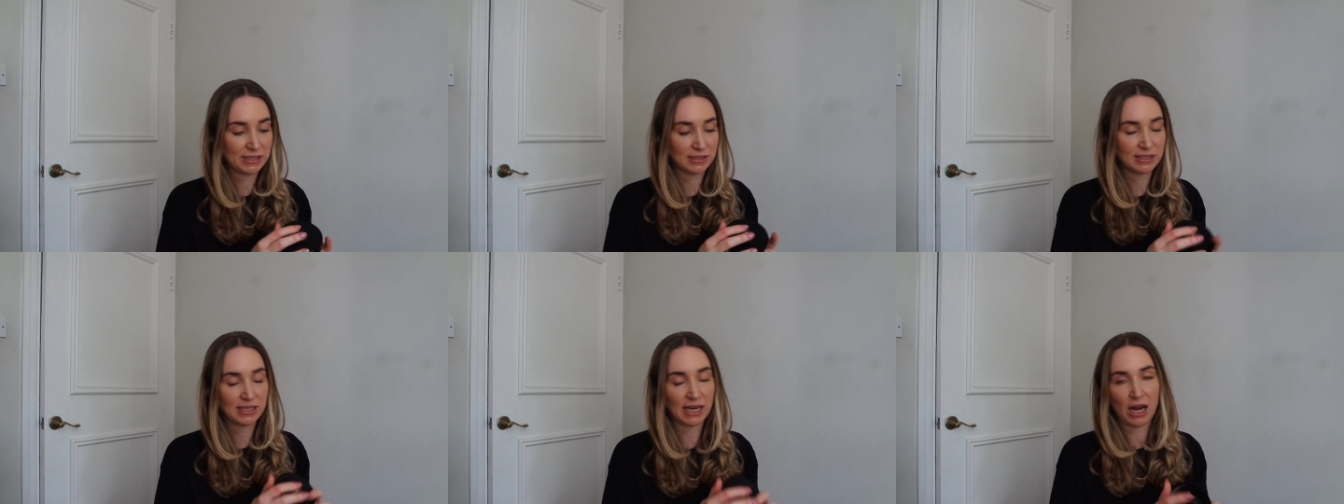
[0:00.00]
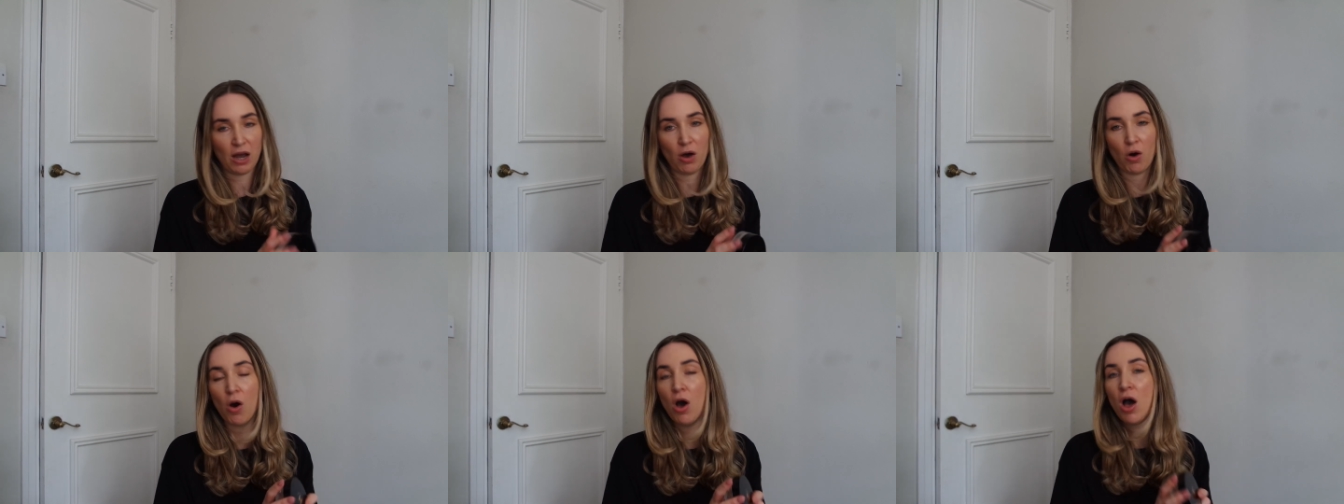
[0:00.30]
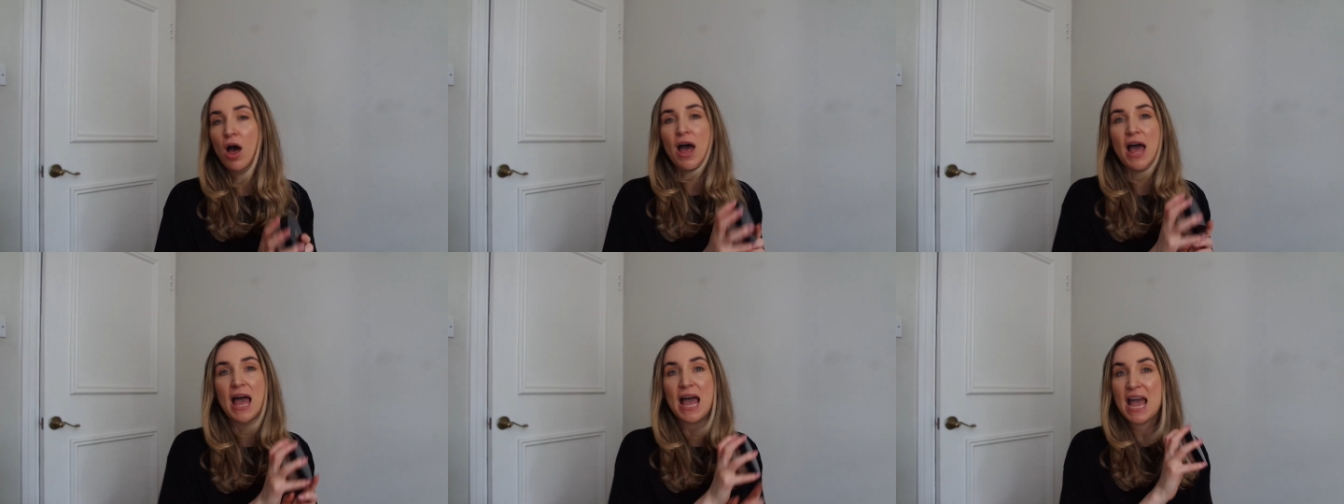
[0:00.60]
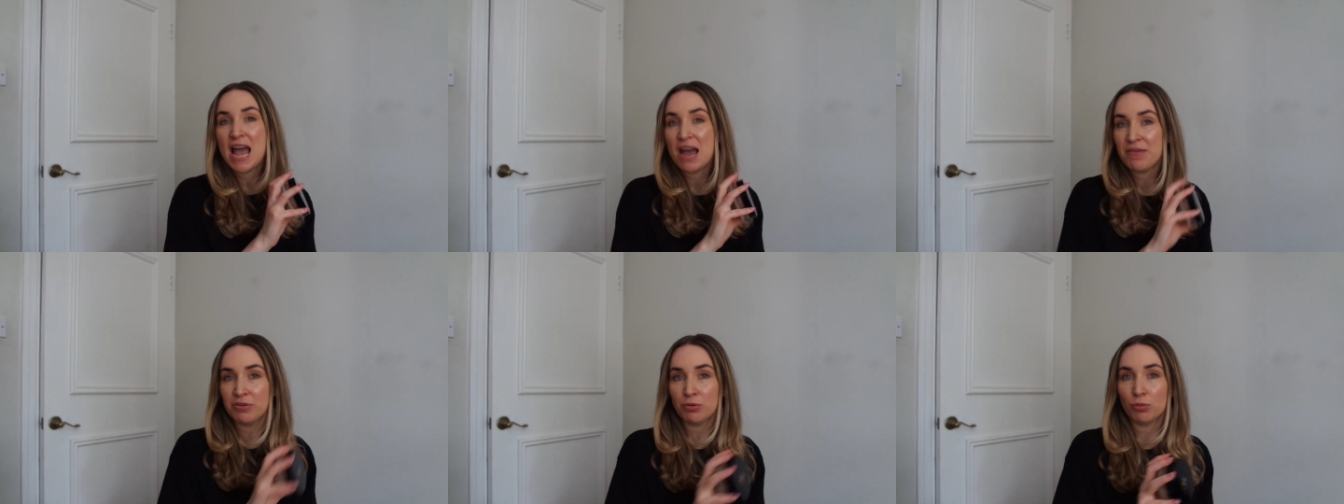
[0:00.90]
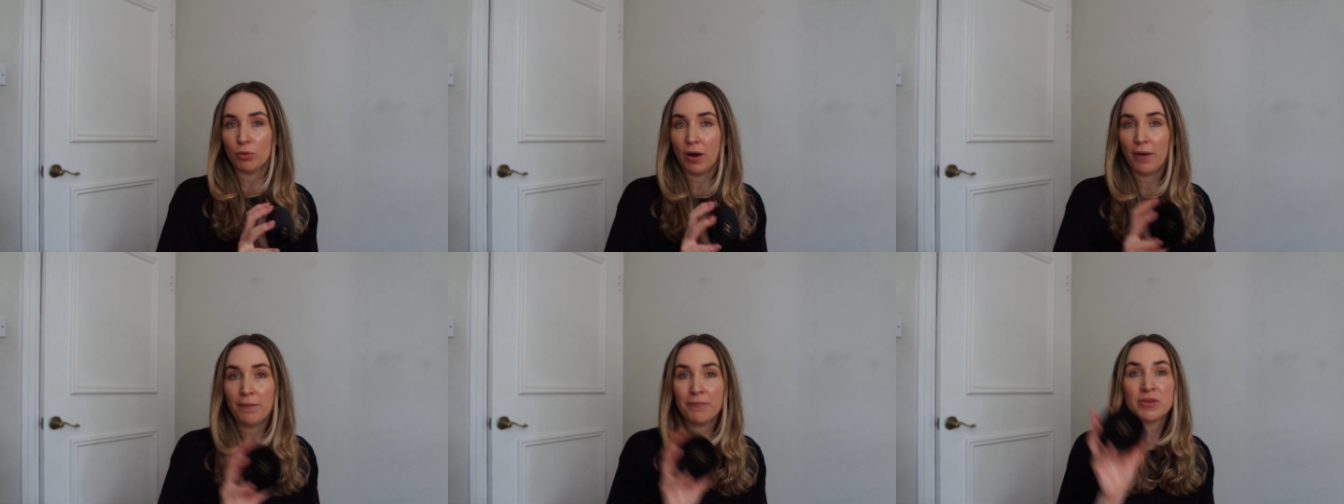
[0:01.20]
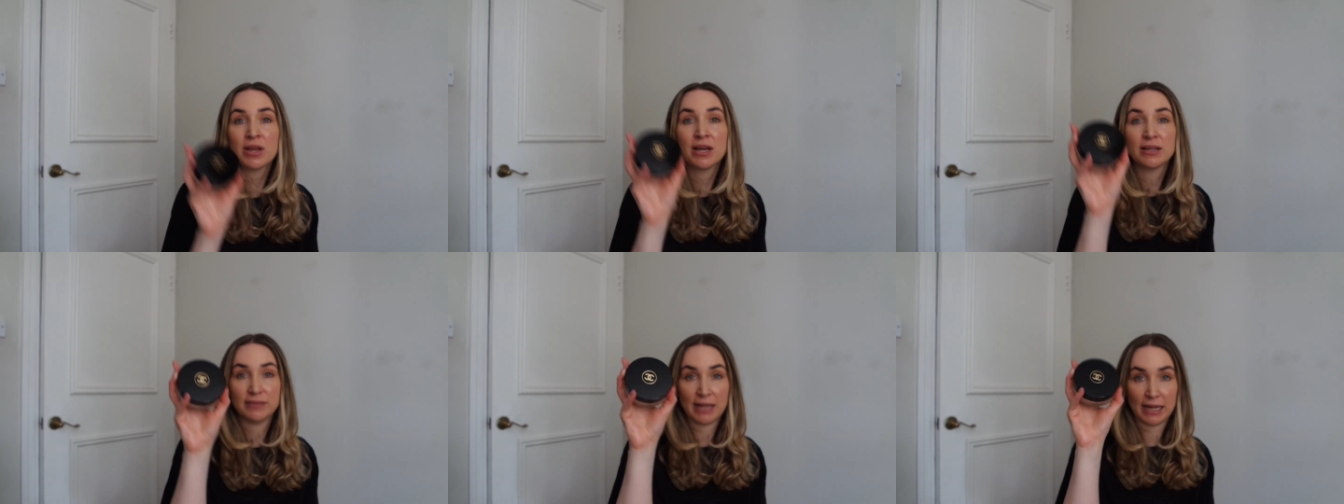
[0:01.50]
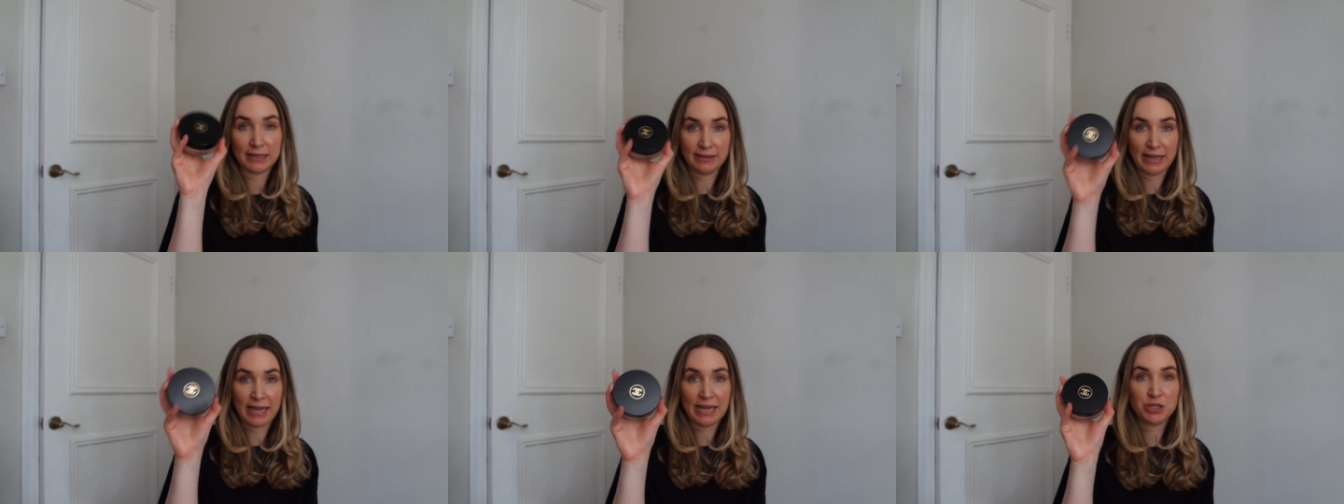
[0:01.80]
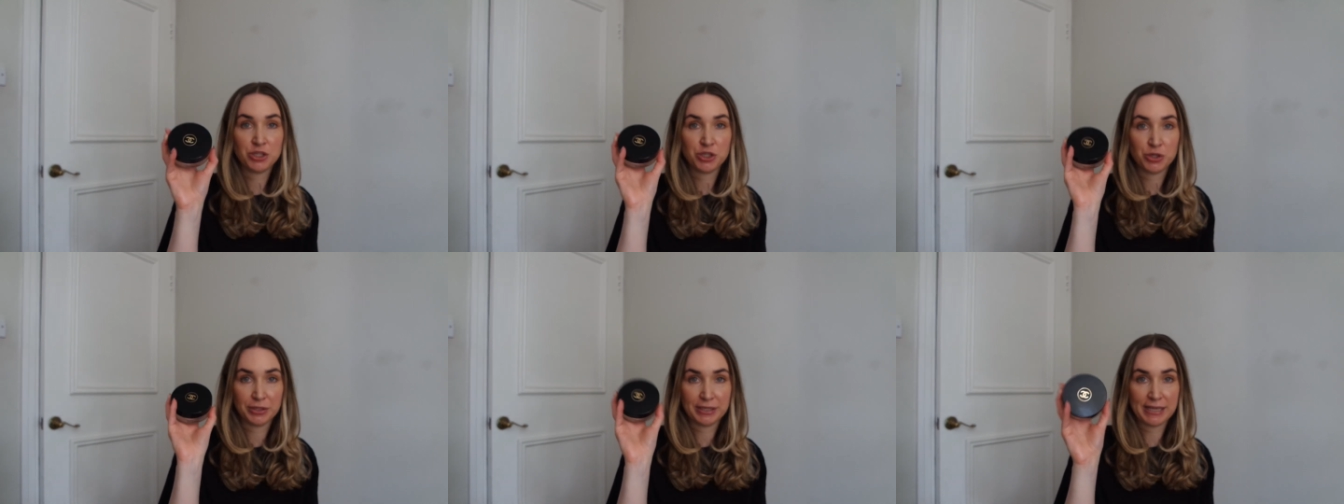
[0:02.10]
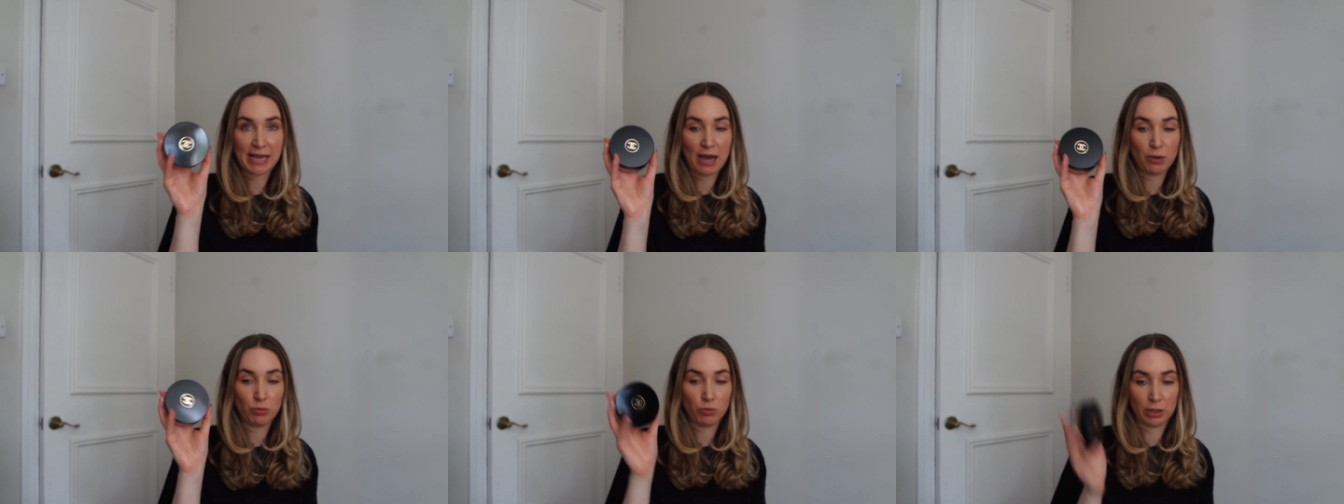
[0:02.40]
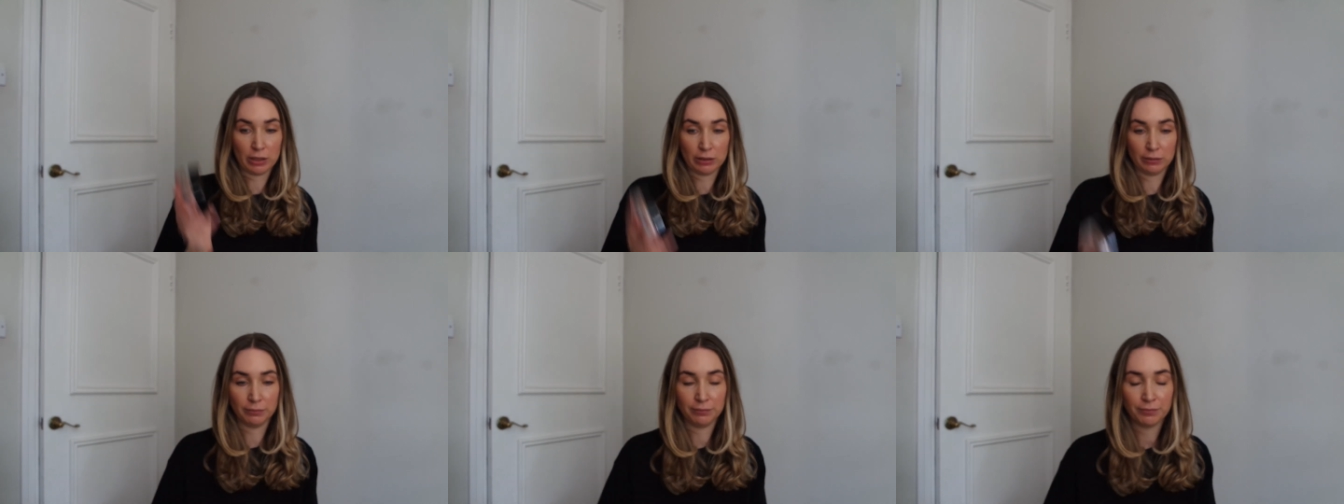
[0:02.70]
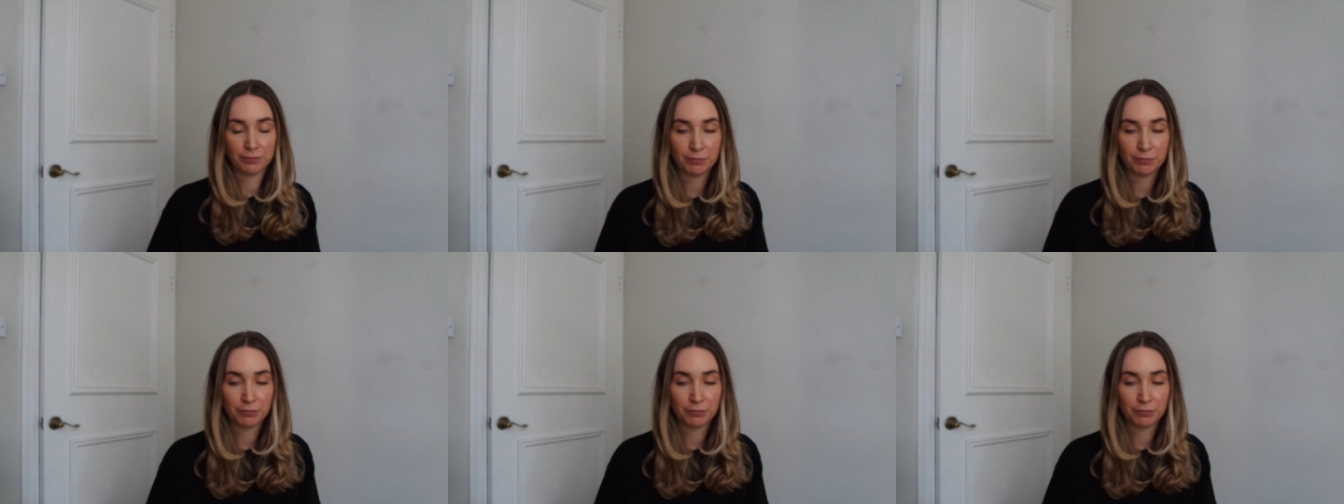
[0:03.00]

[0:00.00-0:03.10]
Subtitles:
tell everyone that they should get one